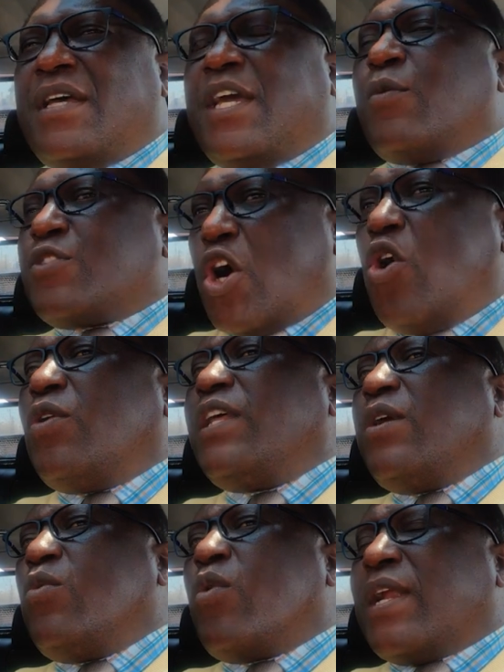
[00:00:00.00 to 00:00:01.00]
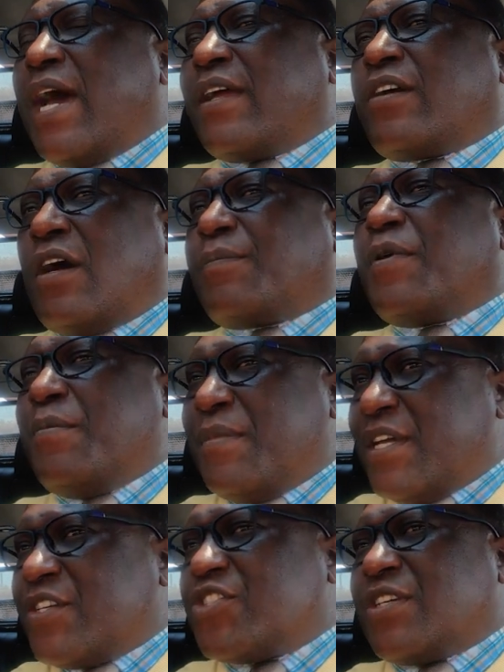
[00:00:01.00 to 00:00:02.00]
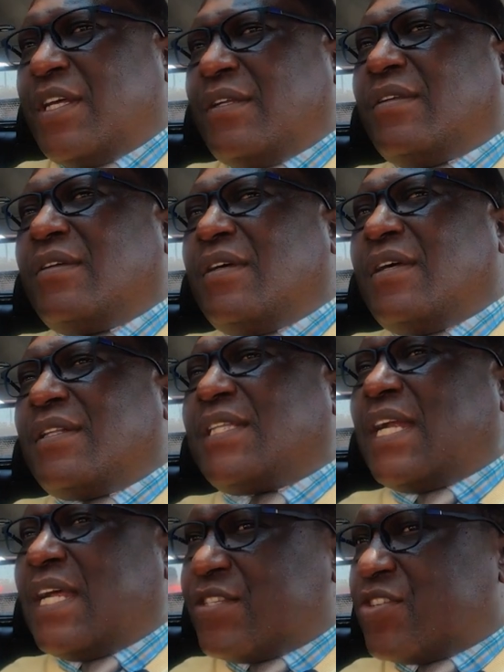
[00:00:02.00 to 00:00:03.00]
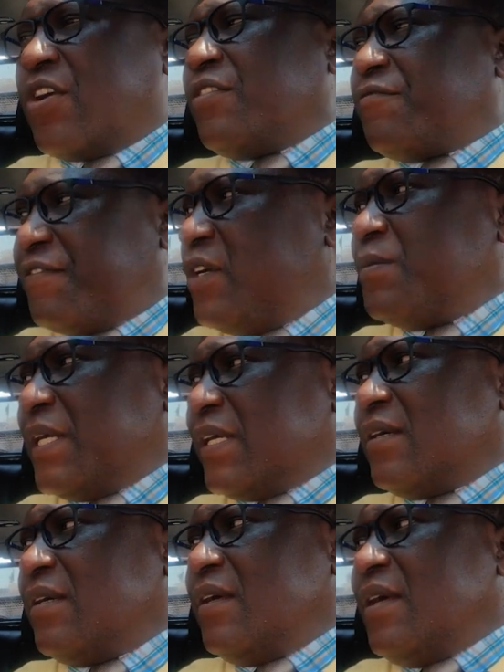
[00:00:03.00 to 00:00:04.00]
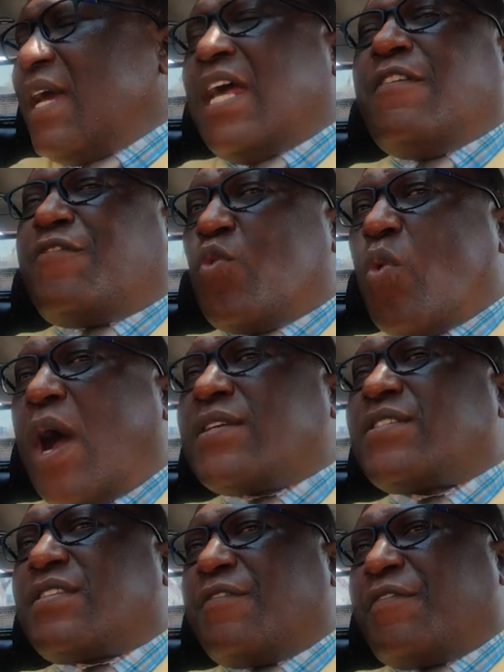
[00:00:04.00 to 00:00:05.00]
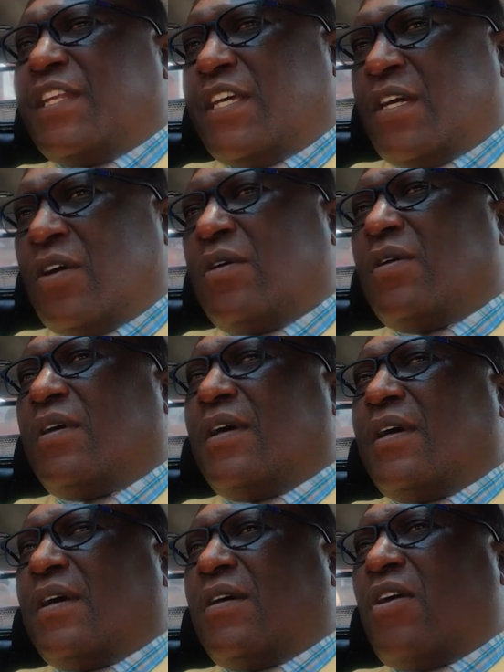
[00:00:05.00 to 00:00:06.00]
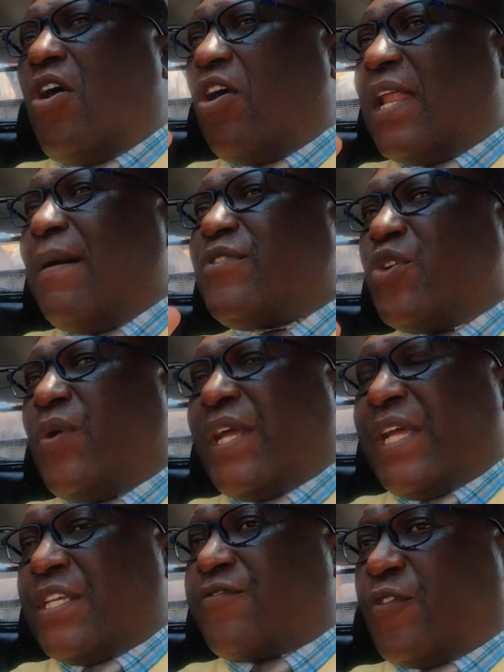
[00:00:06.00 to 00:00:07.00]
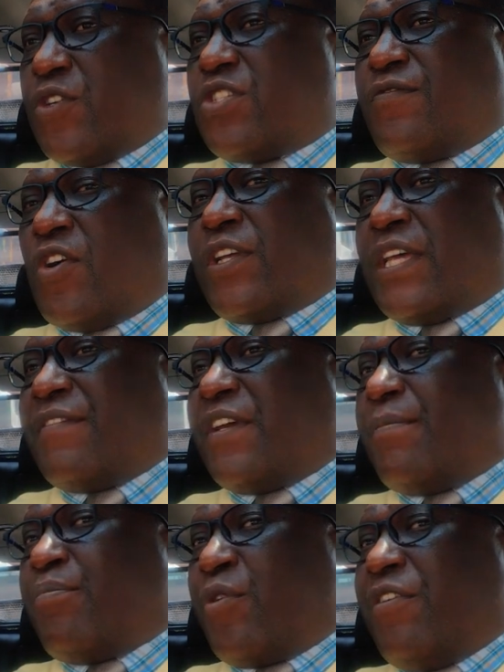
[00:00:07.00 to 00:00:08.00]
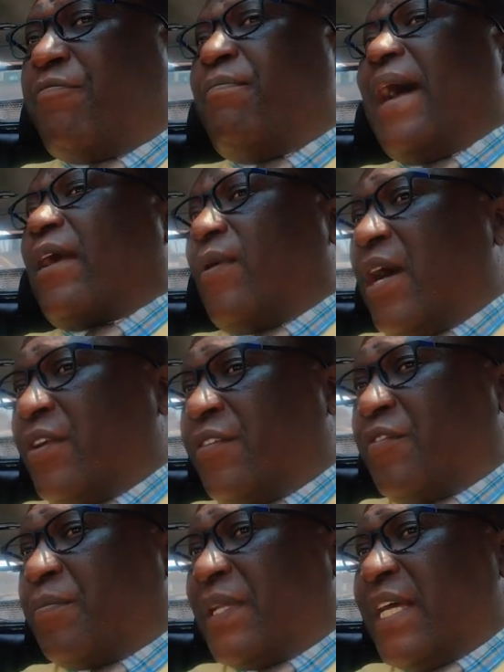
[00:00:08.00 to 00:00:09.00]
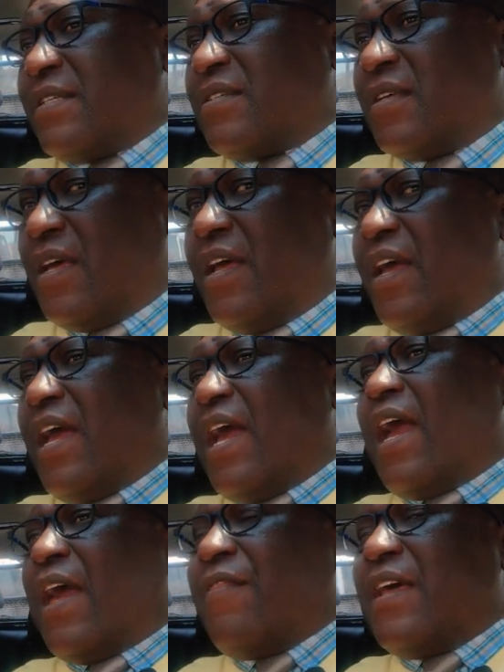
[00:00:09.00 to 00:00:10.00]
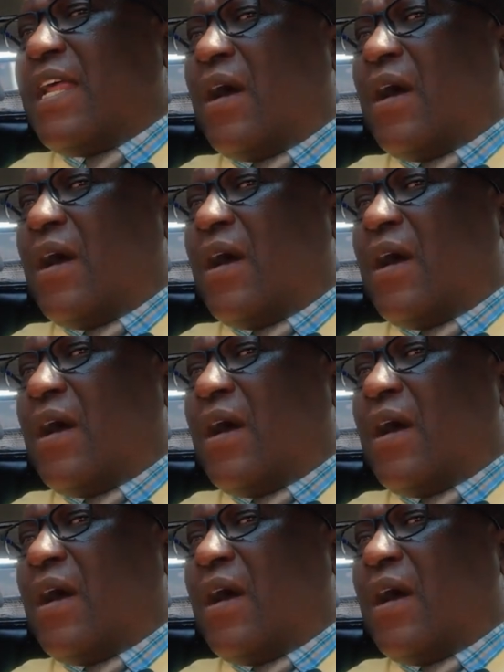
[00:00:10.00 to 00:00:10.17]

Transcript: It was only when I got permission that I started filming. And if you watch the video, all I'm doing is, first of all, giving a brief background of the place. And then